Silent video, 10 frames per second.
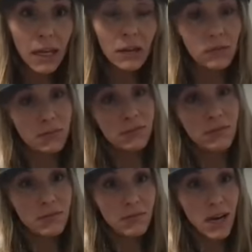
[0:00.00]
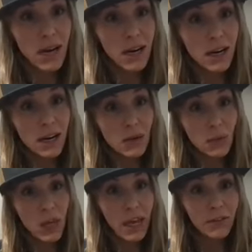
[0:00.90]
like
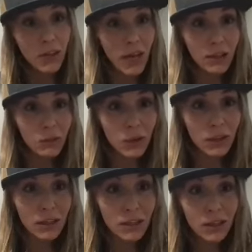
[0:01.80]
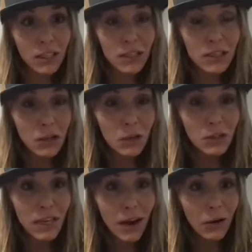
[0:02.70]
we have Catherine that's on the East
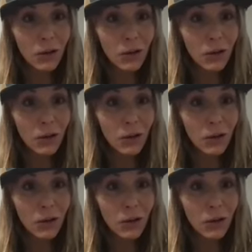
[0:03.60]
Coast now.